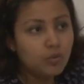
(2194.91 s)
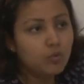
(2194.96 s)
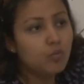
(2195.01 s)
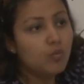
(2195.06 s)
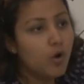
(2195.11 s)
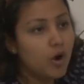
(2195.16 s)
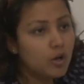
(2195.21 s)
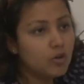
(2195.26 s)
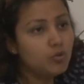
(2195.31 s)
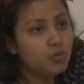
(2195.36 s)

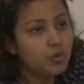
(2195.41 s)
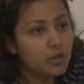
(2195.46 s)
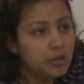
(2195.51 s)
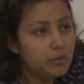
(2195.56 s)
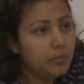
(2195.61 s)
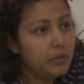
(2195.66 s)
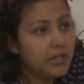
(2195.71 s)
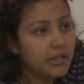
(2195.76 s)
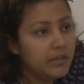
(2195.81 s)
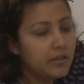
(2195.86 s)
what will
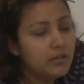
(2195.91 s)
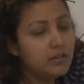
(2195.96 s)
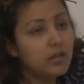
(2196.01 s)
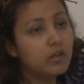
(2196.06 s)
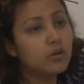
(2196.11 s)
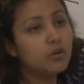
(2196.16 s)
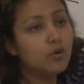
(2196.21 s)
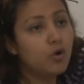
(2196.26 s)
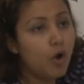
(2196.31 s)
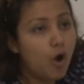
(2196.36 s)
be the
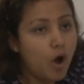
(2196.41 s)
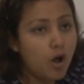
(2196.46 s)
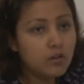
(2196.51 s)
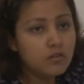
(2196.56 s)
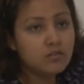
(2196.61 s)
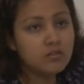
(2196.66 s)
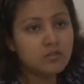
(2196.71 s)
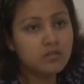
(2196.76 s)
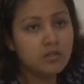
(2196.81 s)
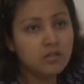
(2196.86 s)

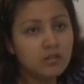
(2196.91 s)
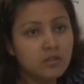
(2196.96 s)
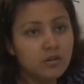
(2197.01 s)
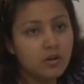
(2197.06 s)
cost